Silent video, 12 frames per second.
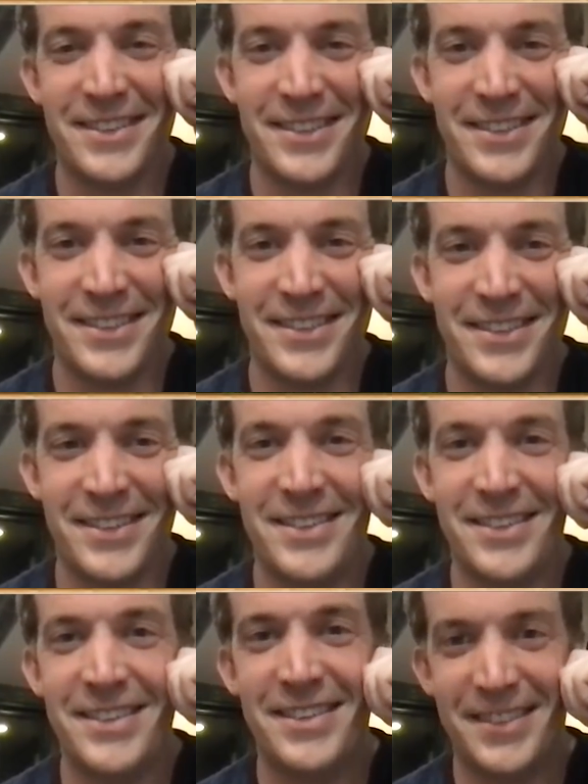
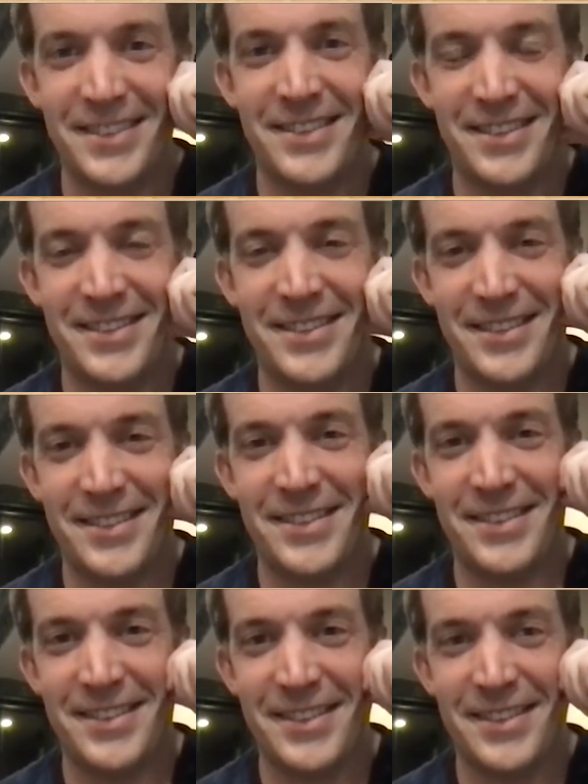
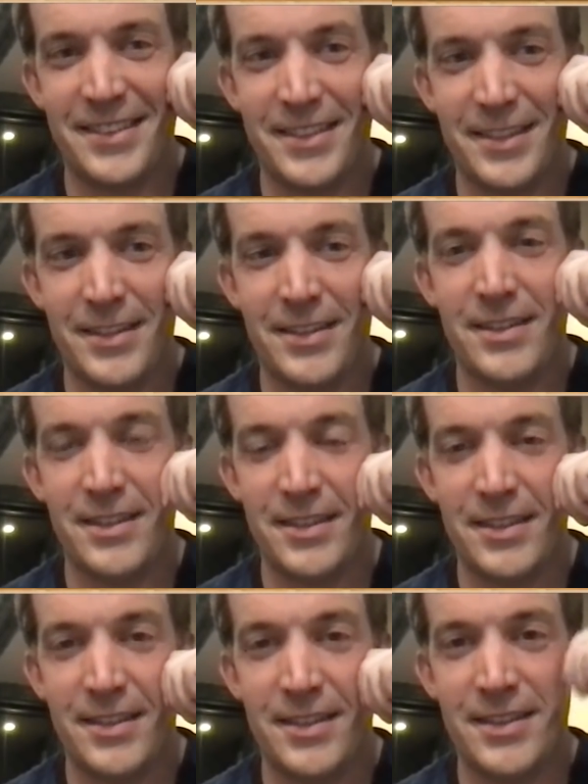
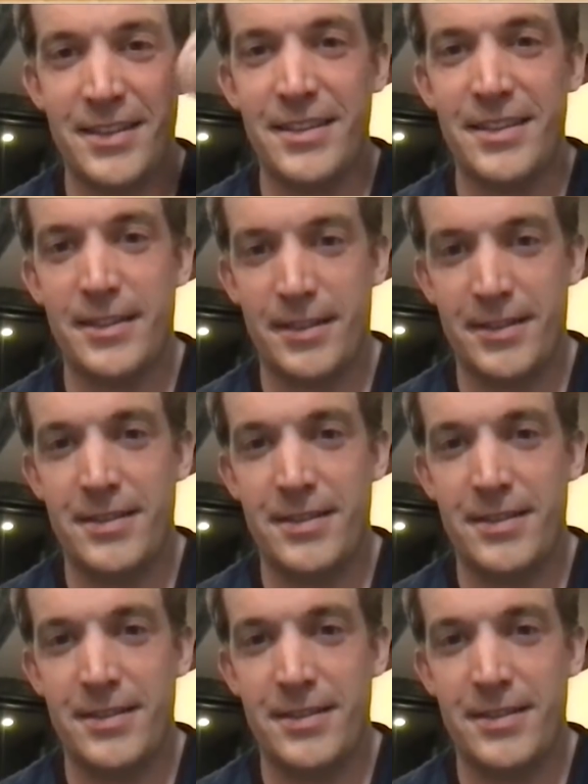(silent)